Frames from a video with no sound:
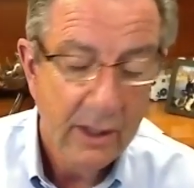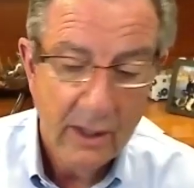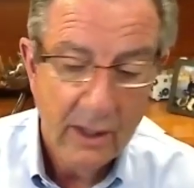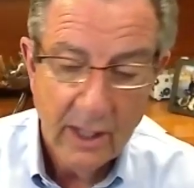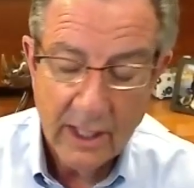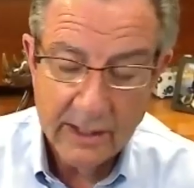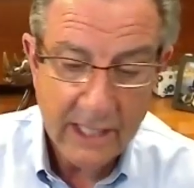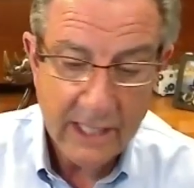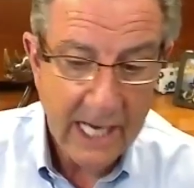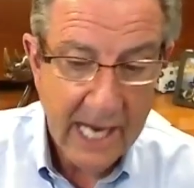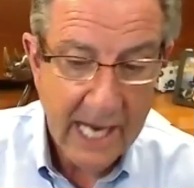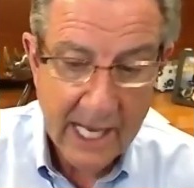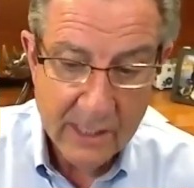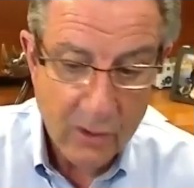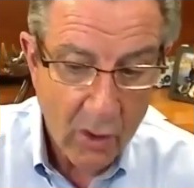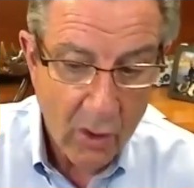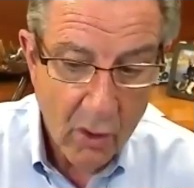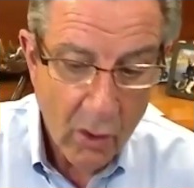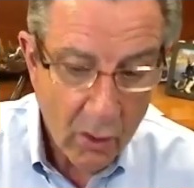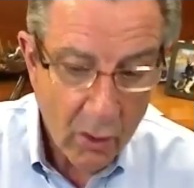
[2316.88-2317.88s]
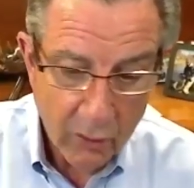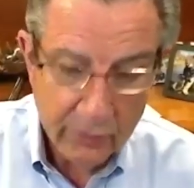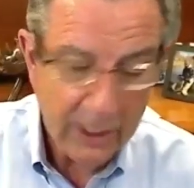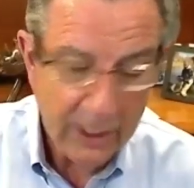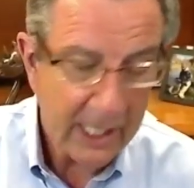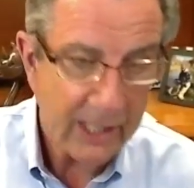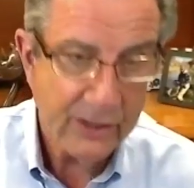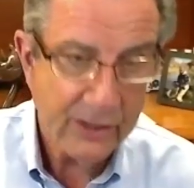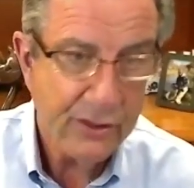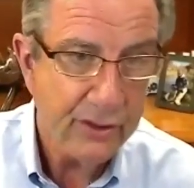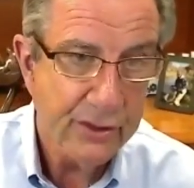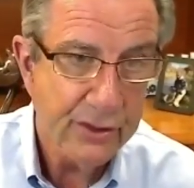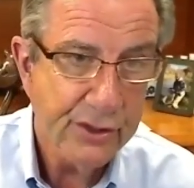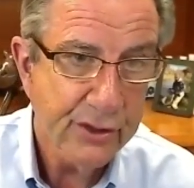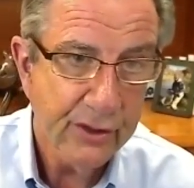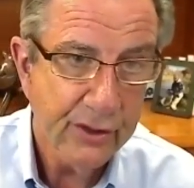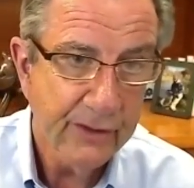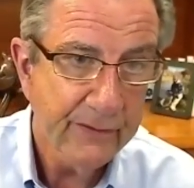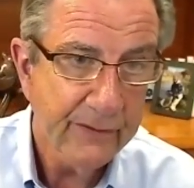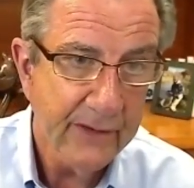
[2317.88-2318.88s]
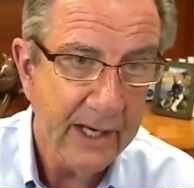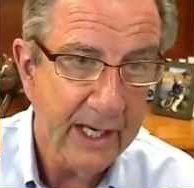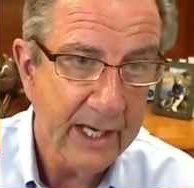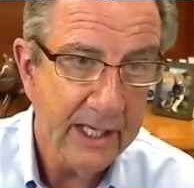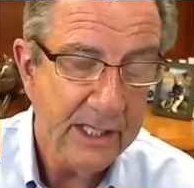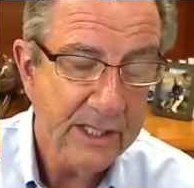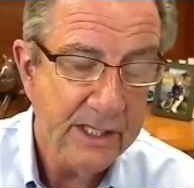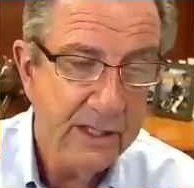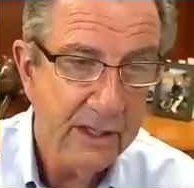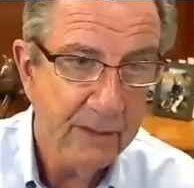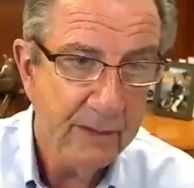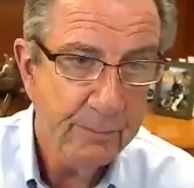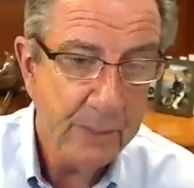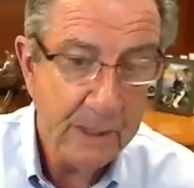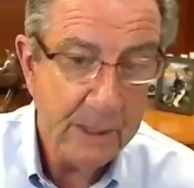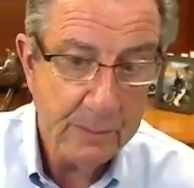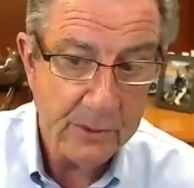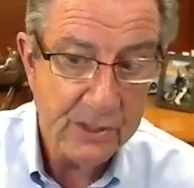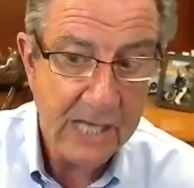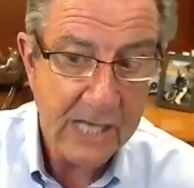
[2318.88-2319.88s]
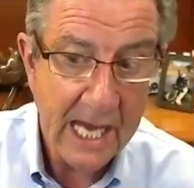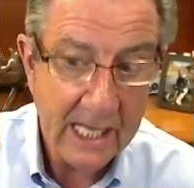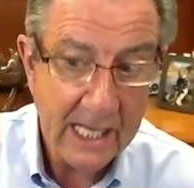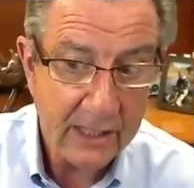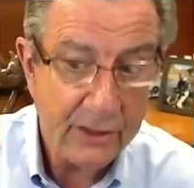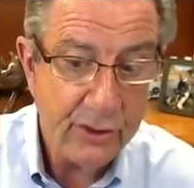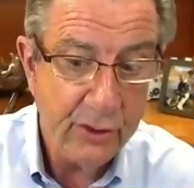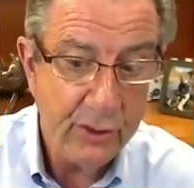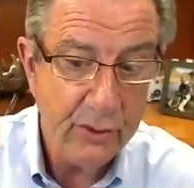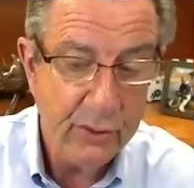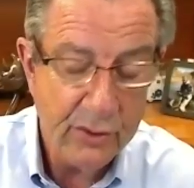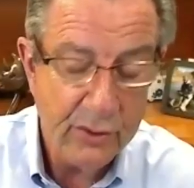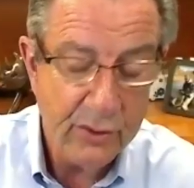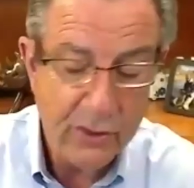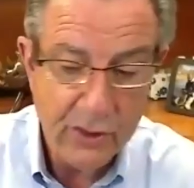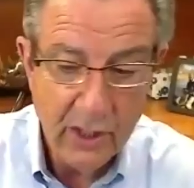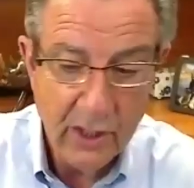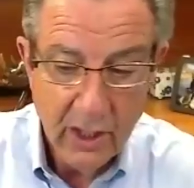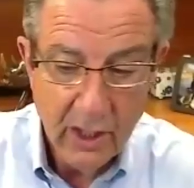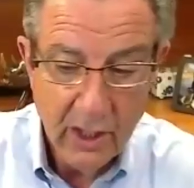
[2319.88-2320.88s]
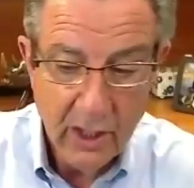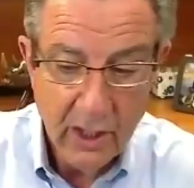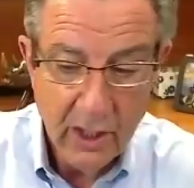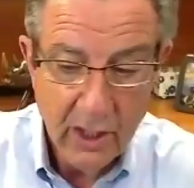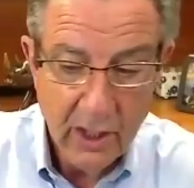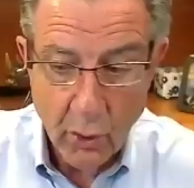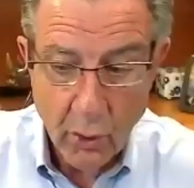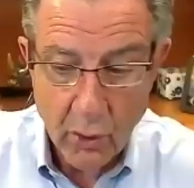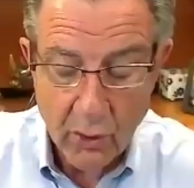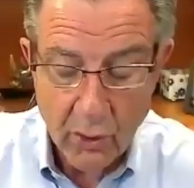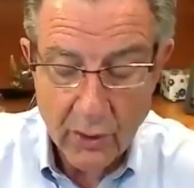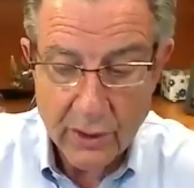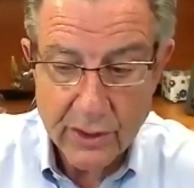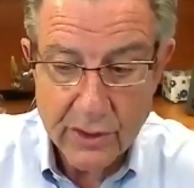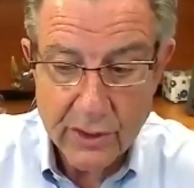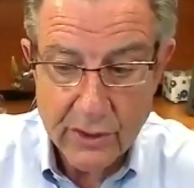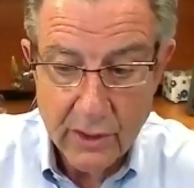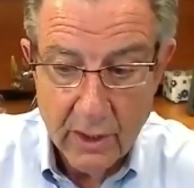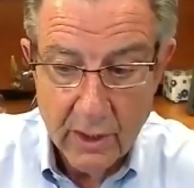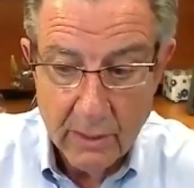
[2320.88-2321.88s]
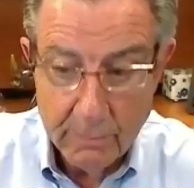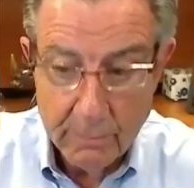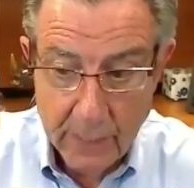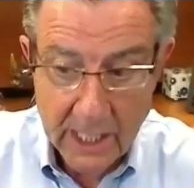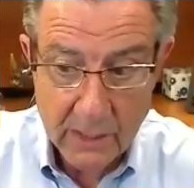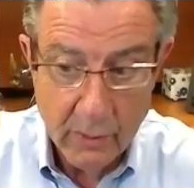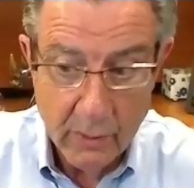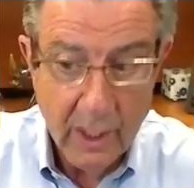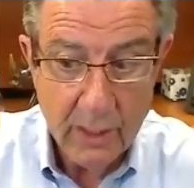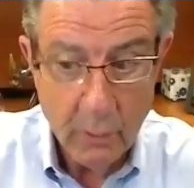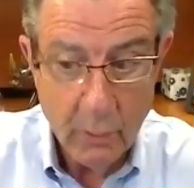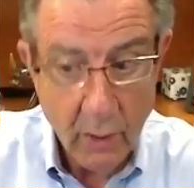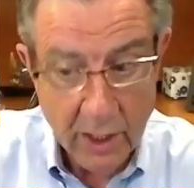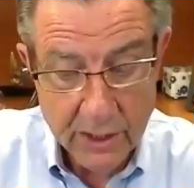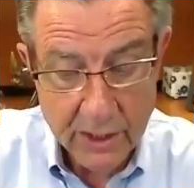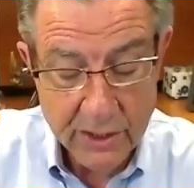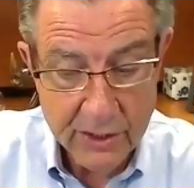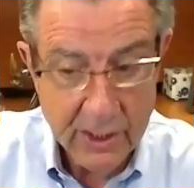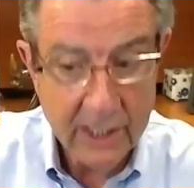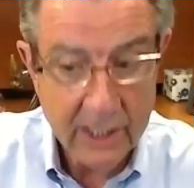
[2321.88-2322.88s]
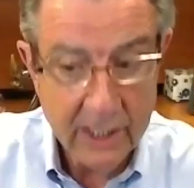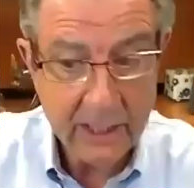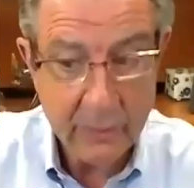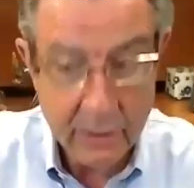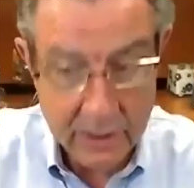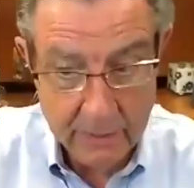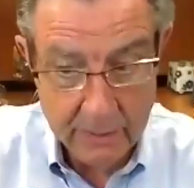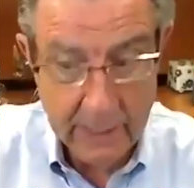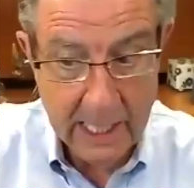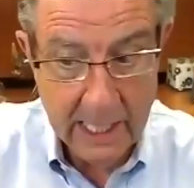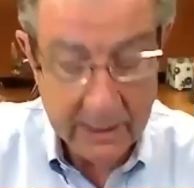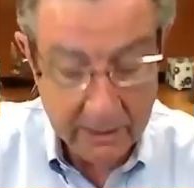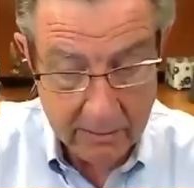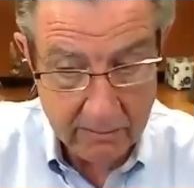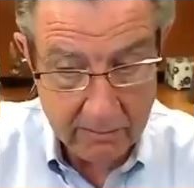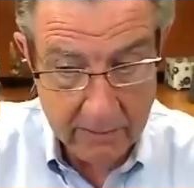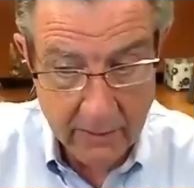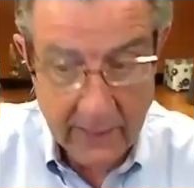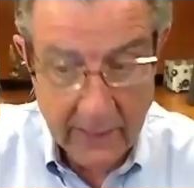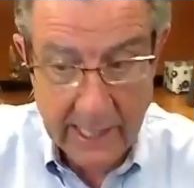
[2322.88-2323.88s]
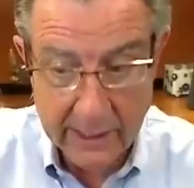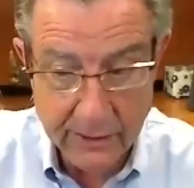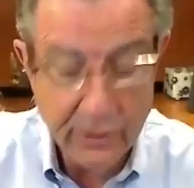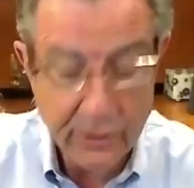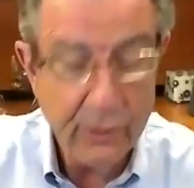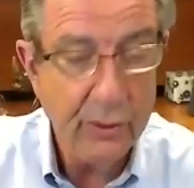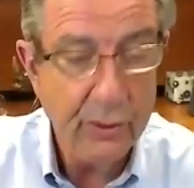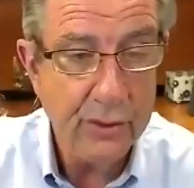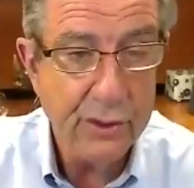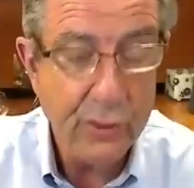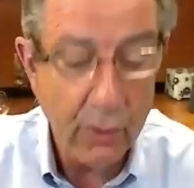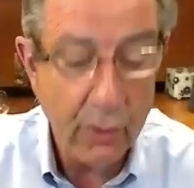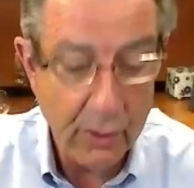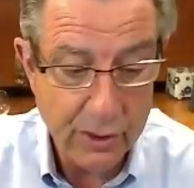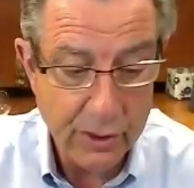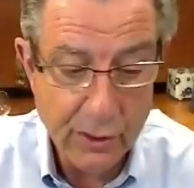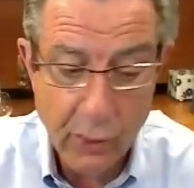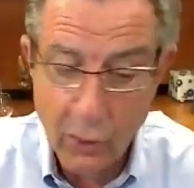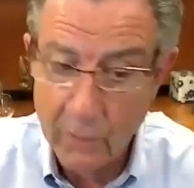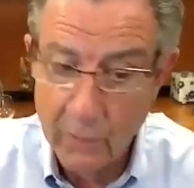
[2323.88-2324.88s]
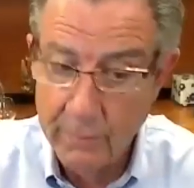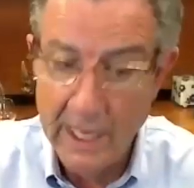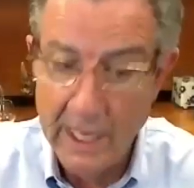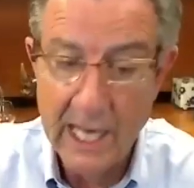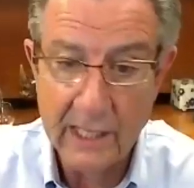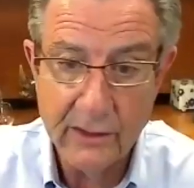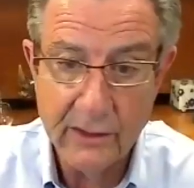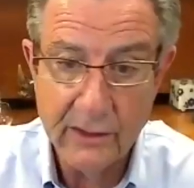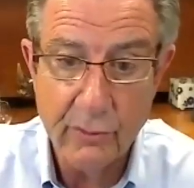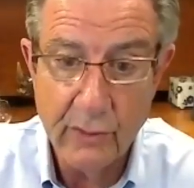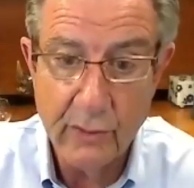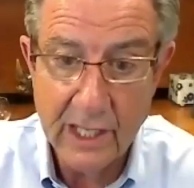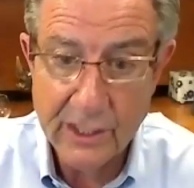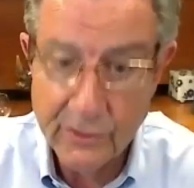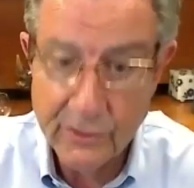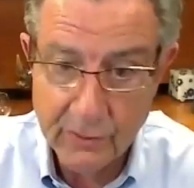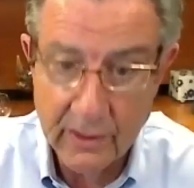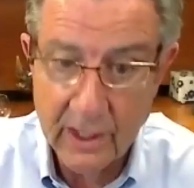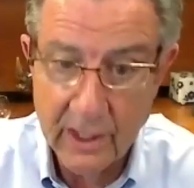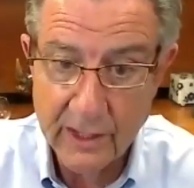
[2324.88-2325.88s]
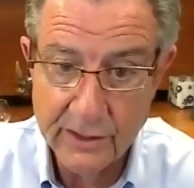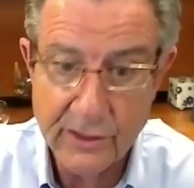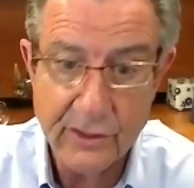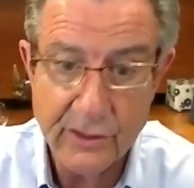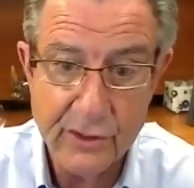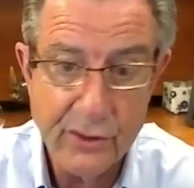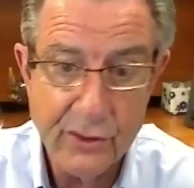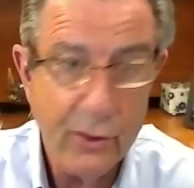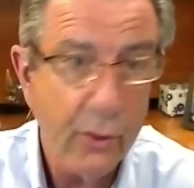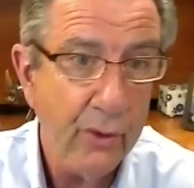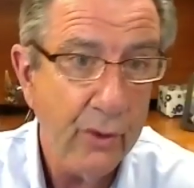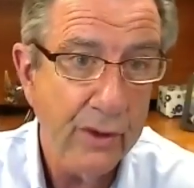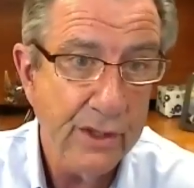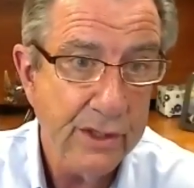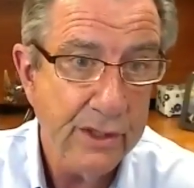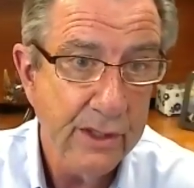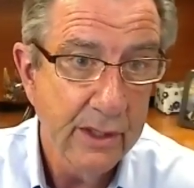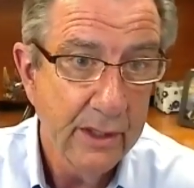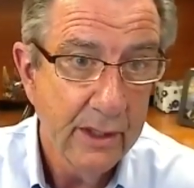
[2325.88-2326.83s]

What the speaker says: And they had whole national surveys of people's attitudes towards, by the way, one study was about their attitudes towards going back to restaurants and stores.